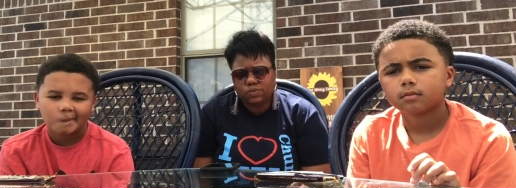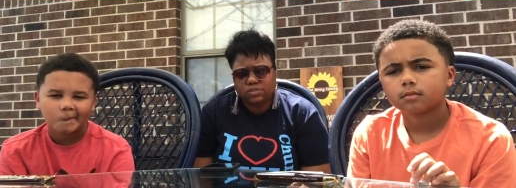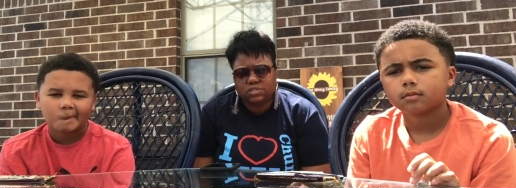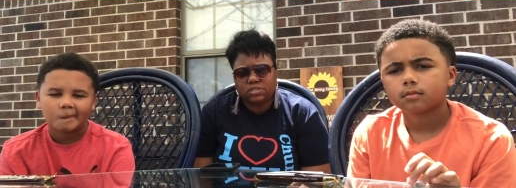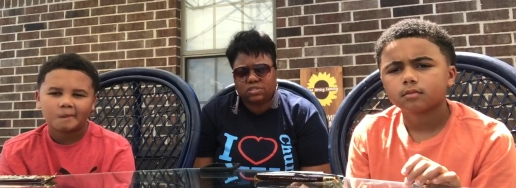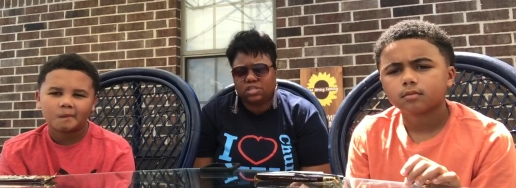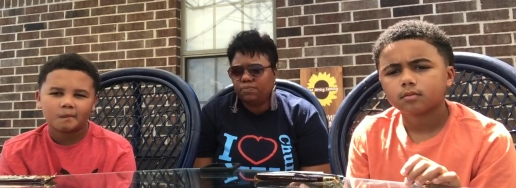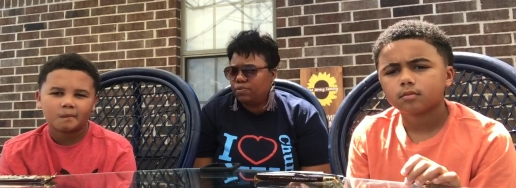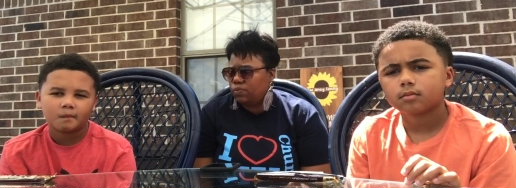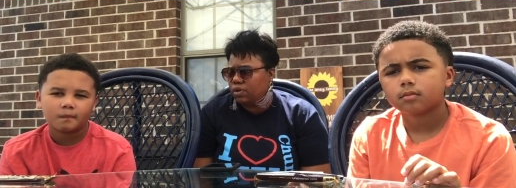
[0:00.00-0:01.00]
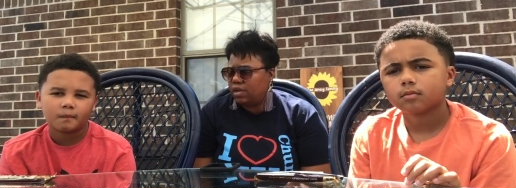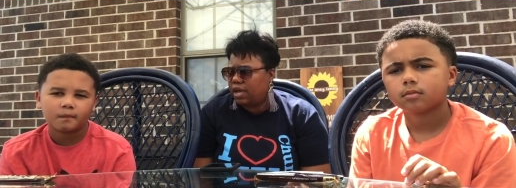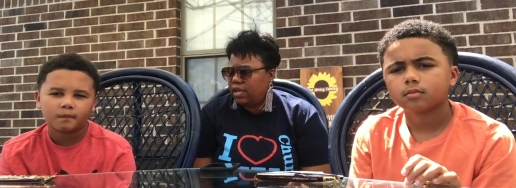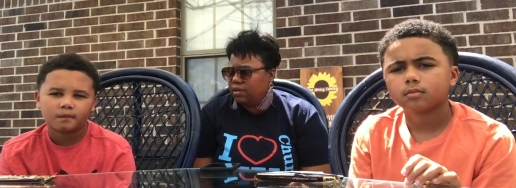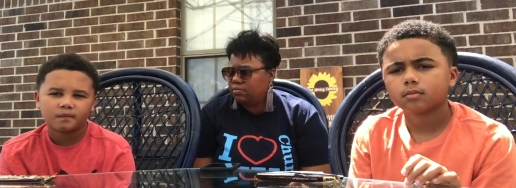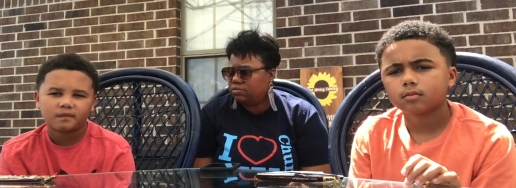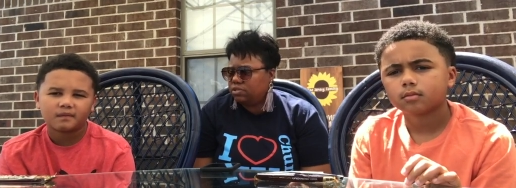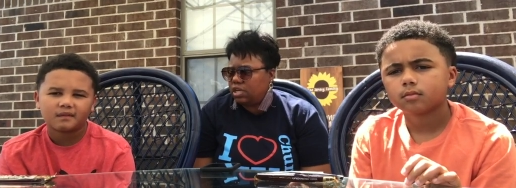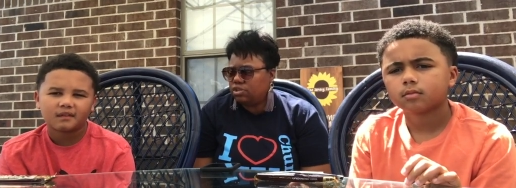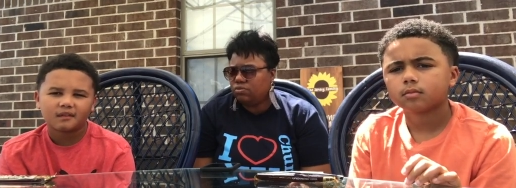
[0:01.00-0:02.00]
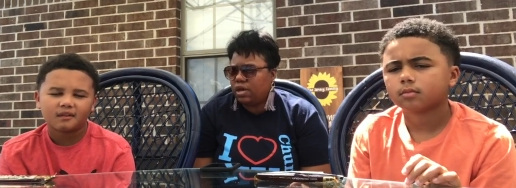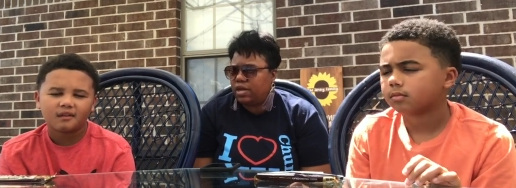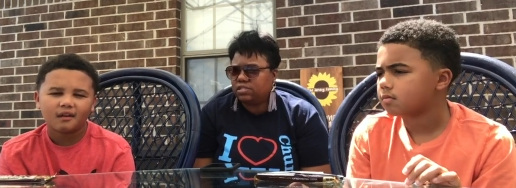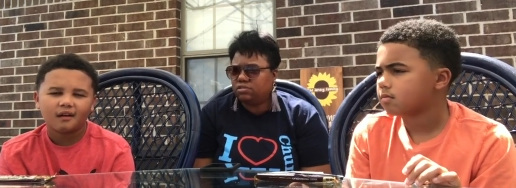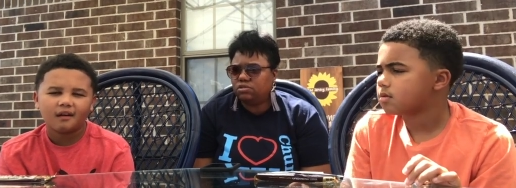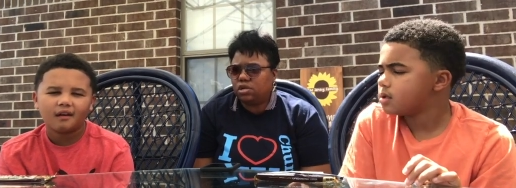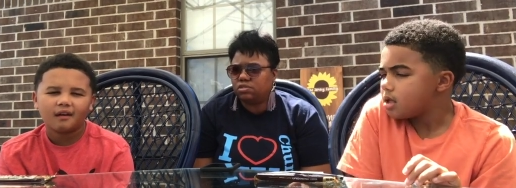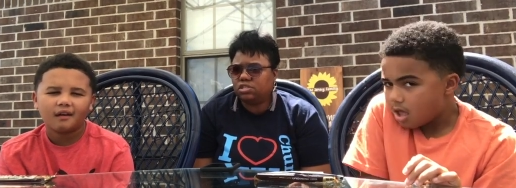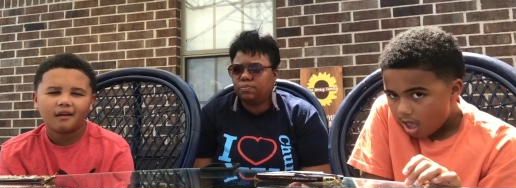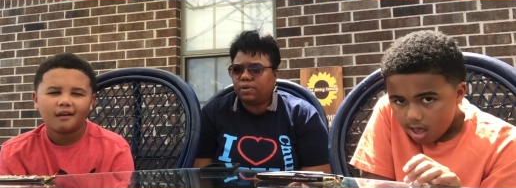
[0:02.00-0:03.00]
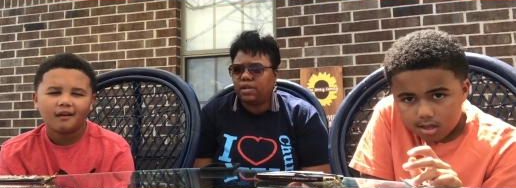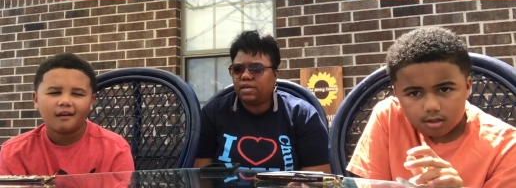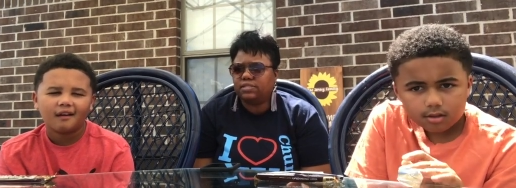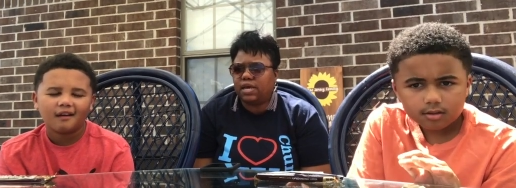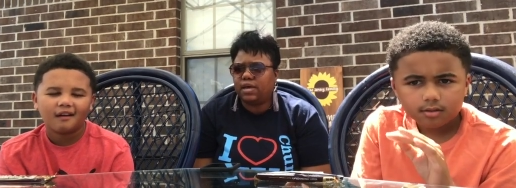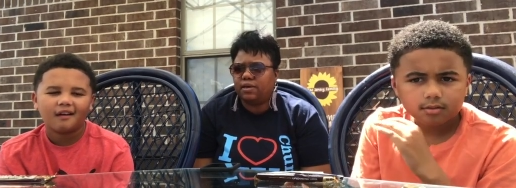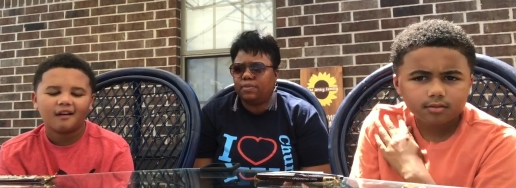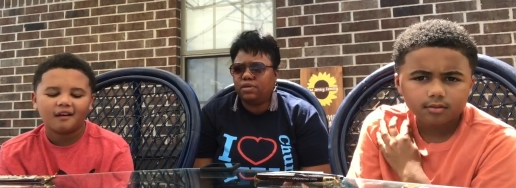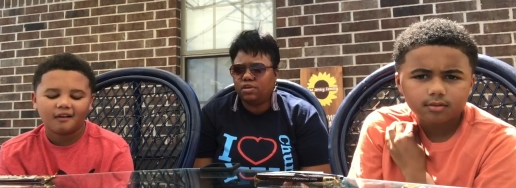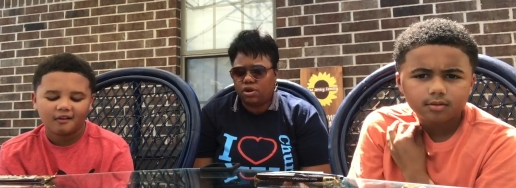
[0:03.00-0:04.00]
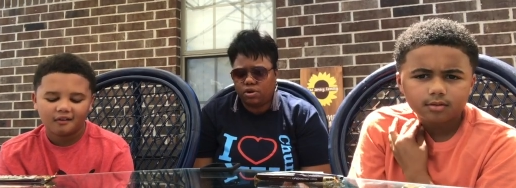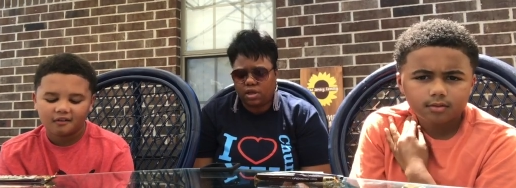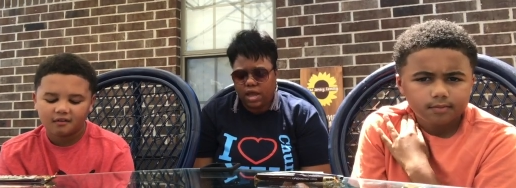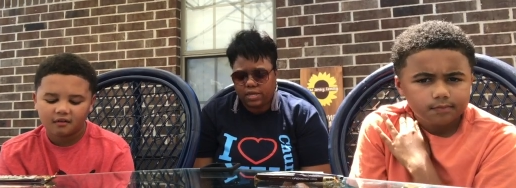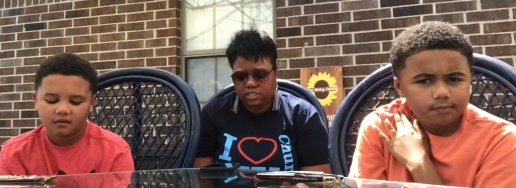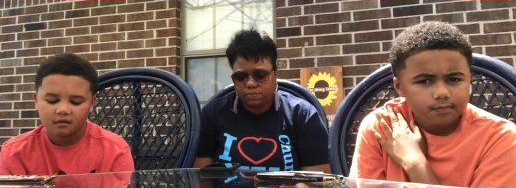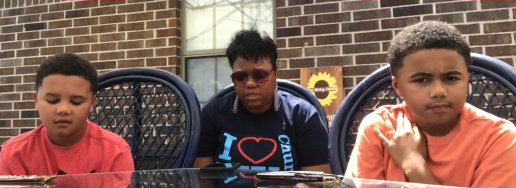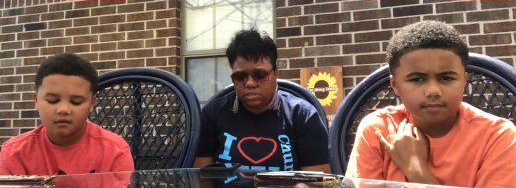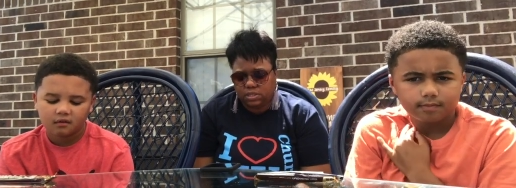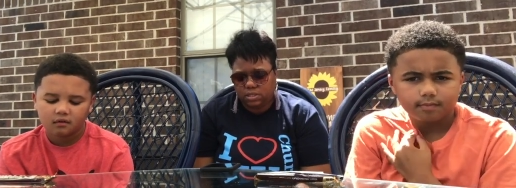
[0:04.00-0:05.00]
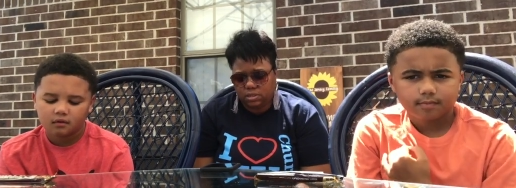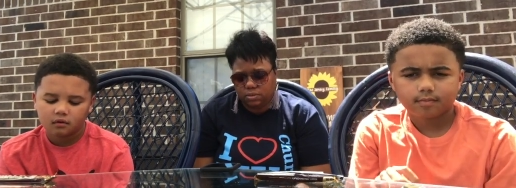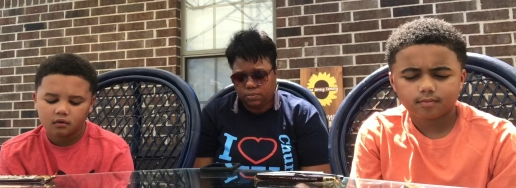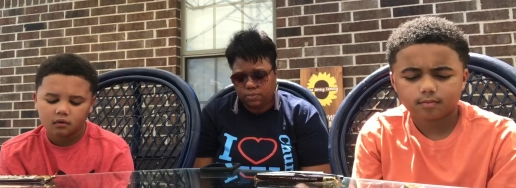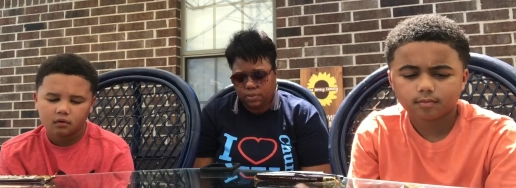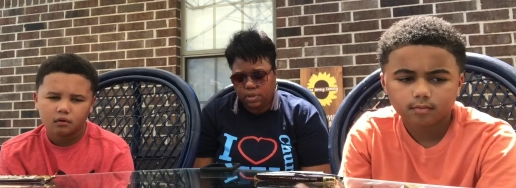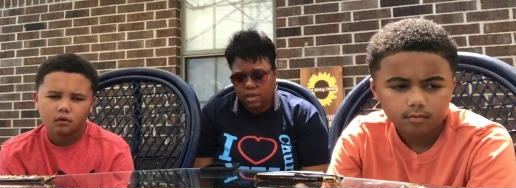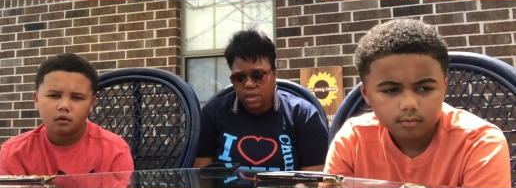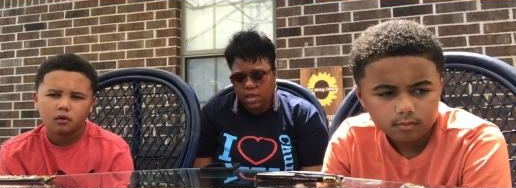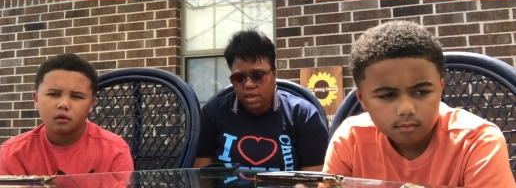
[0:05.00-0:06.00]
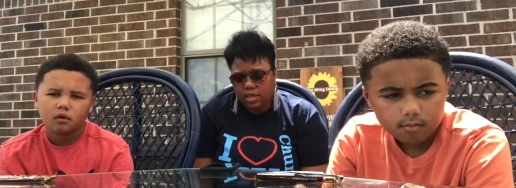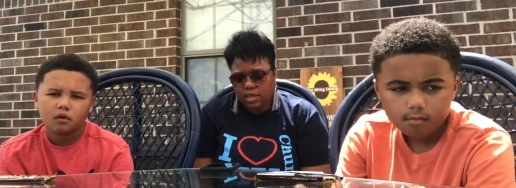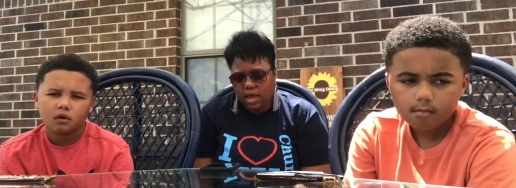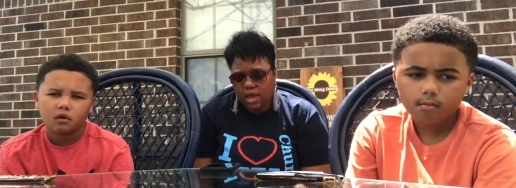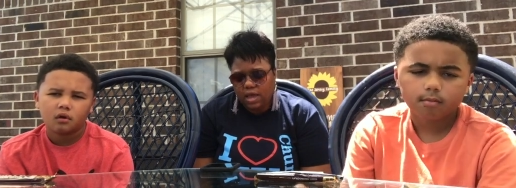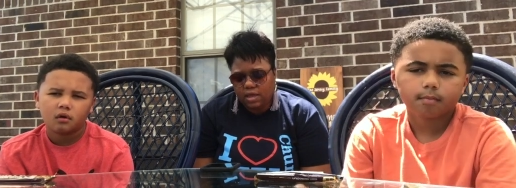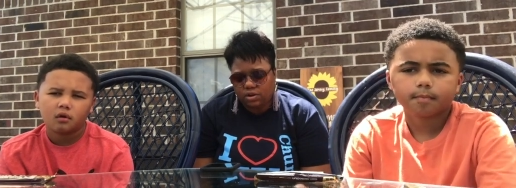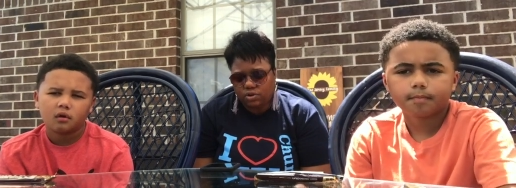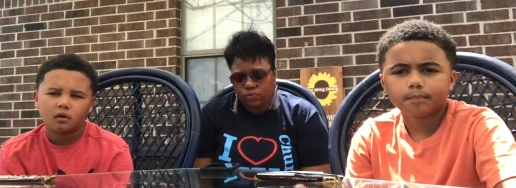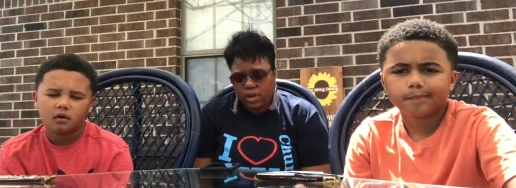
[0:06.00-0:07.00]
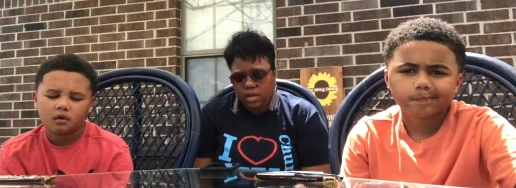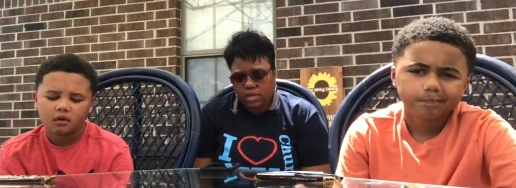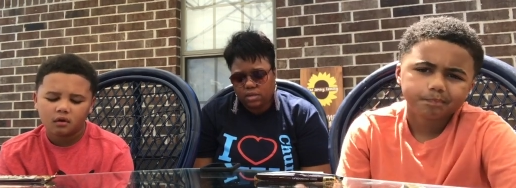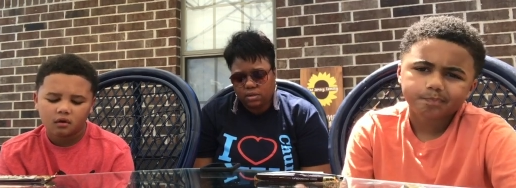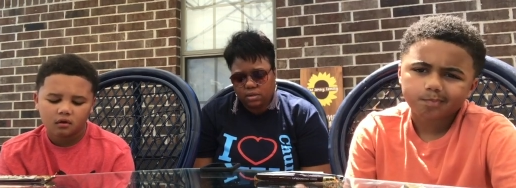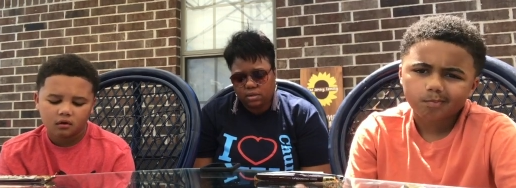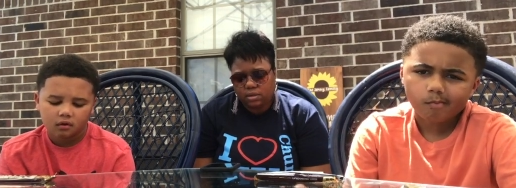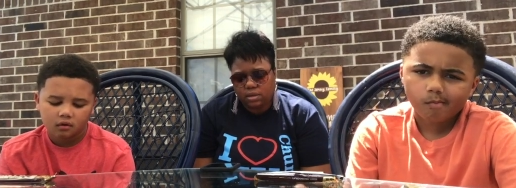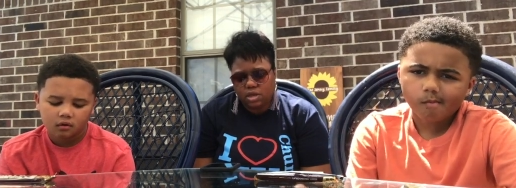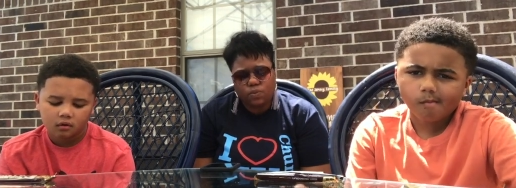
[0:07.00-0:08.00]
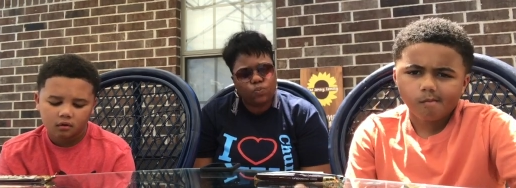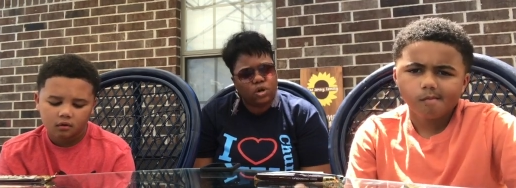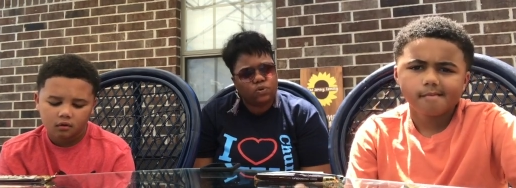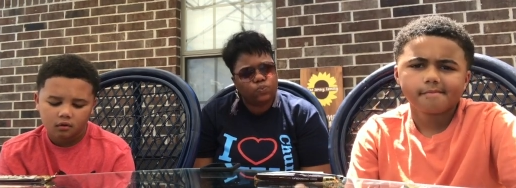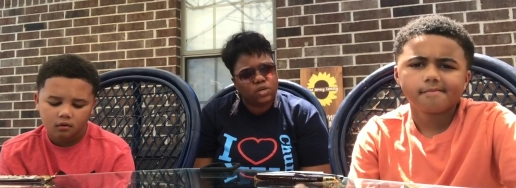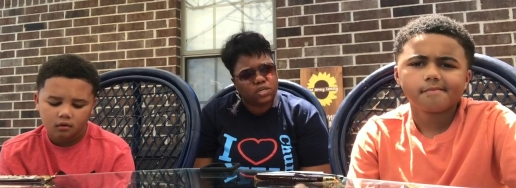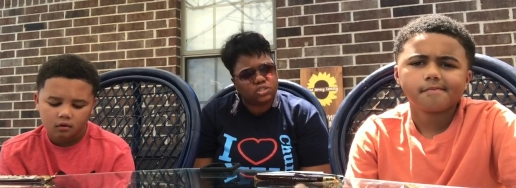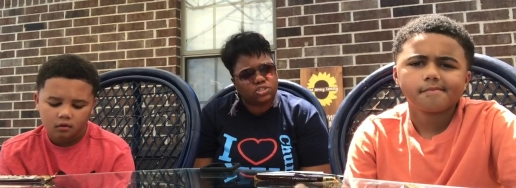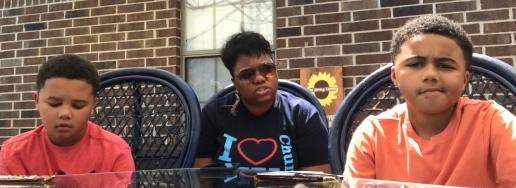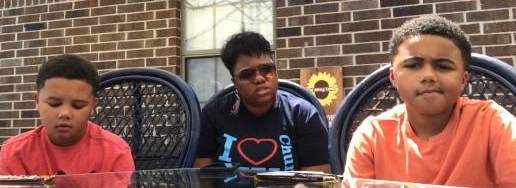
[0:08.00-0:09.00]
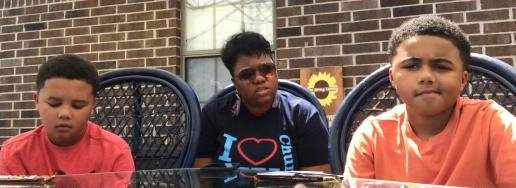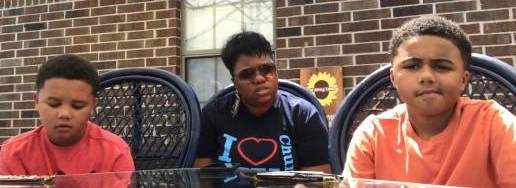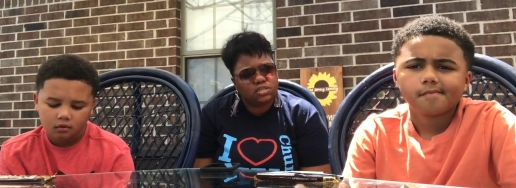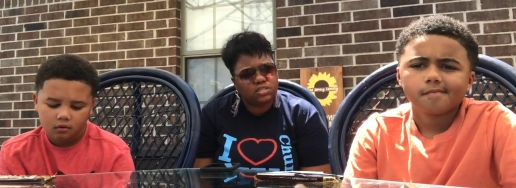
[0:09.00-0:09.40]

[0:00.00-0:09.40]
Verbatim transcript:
Speaker 1: was just sleeping one night, just like you guys, you know, sleep at nighttime, and he heard God speak to him. And God granted him one wish he